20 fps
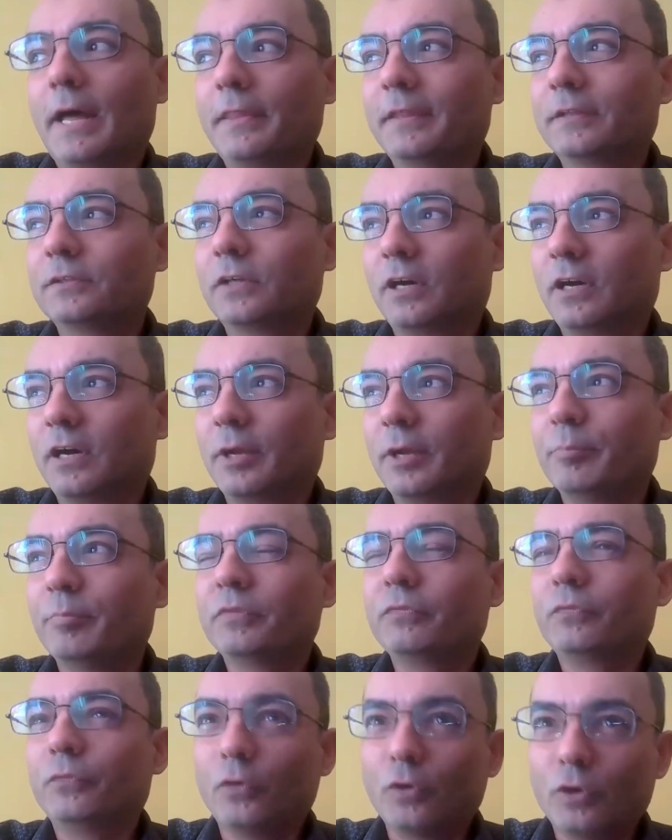at the time
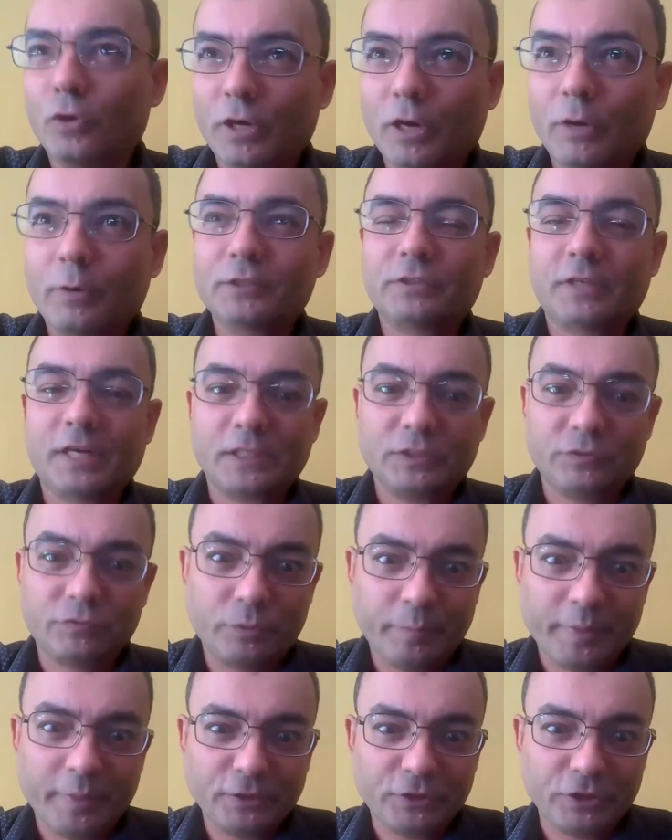before our
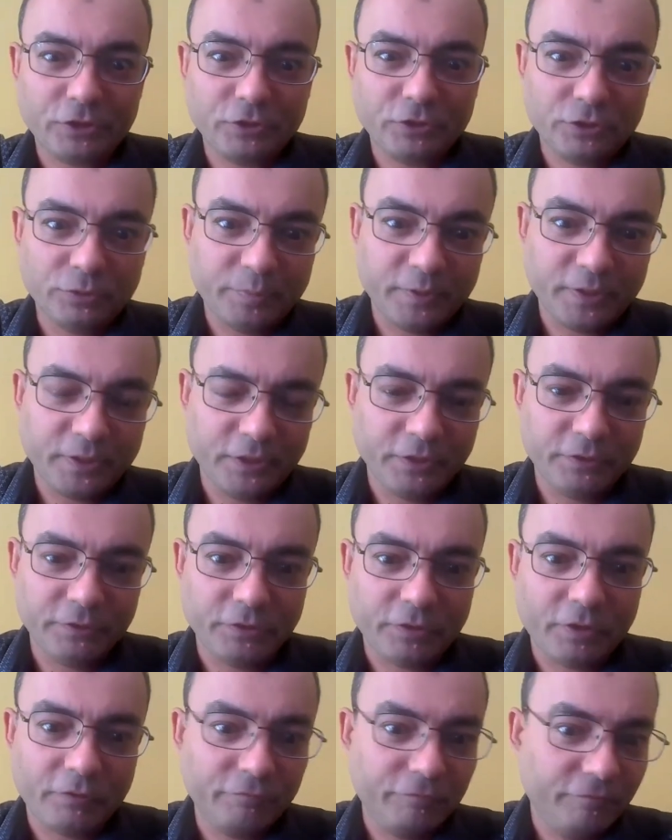transformation to
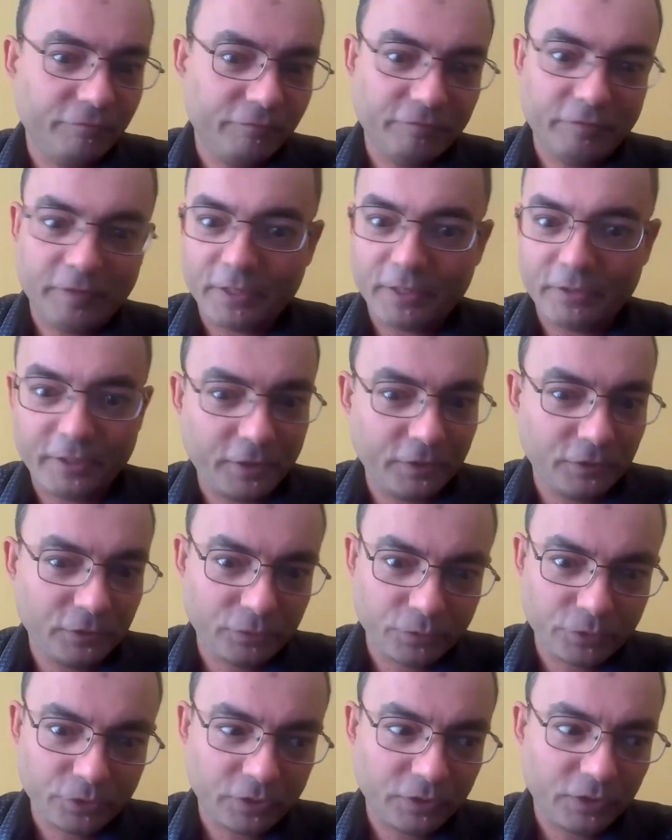be federated
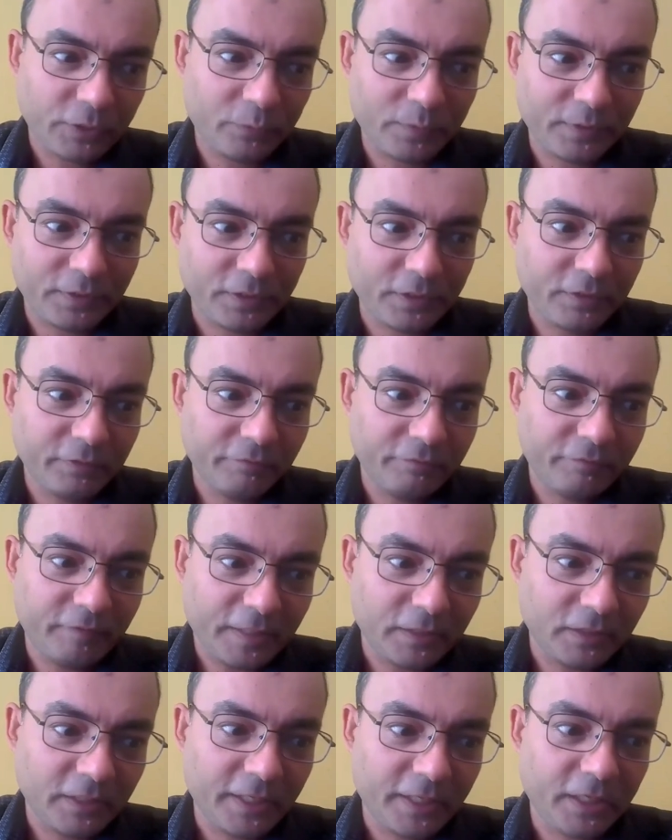social network
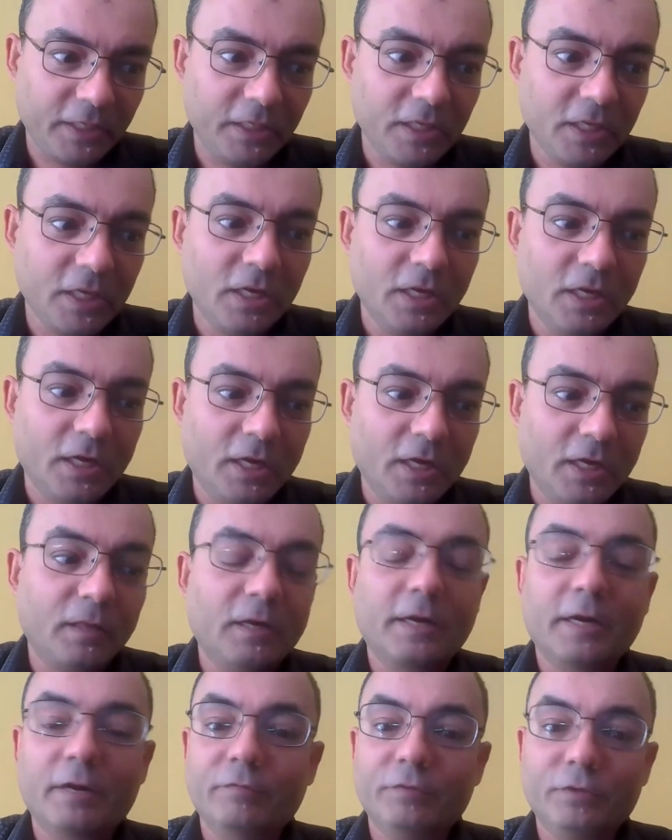friendly, a
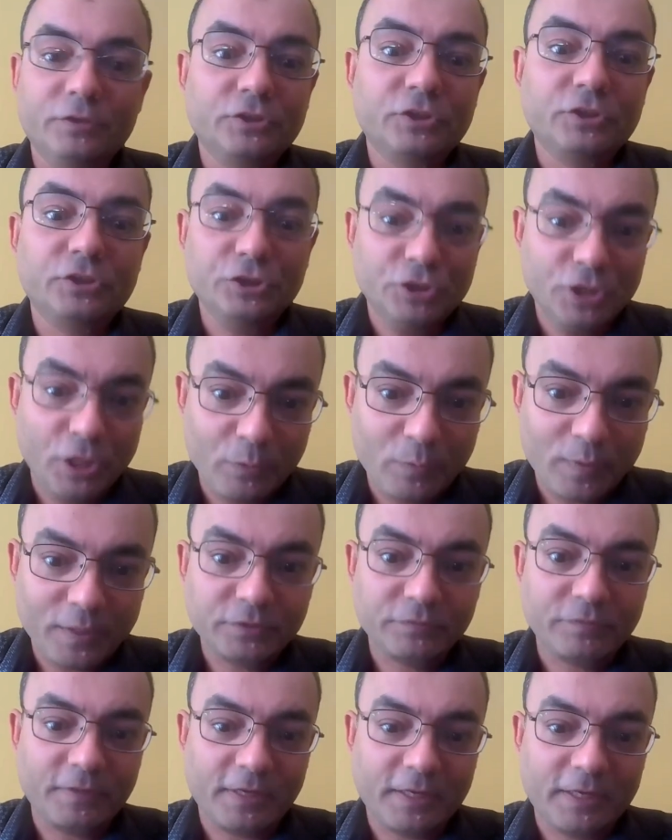lot of users know
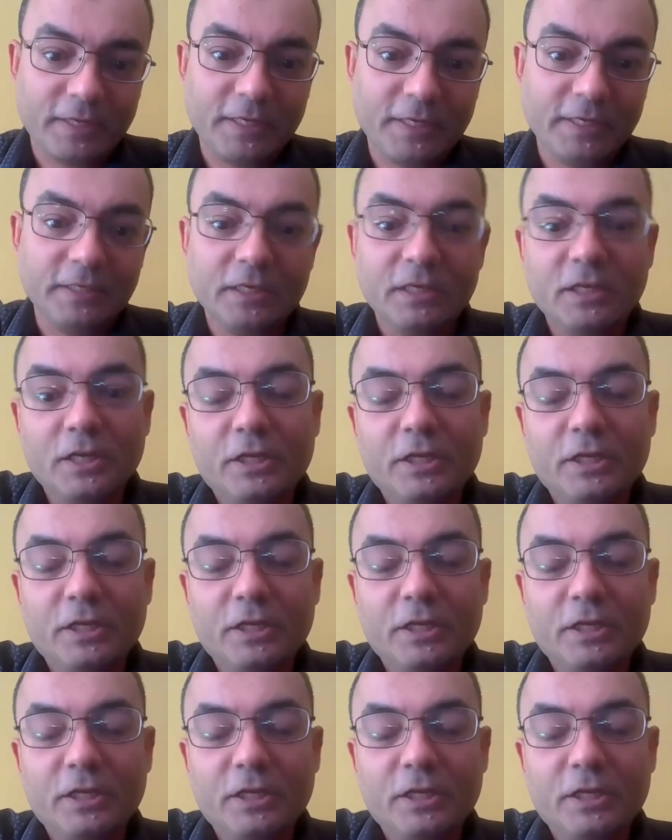us. Right?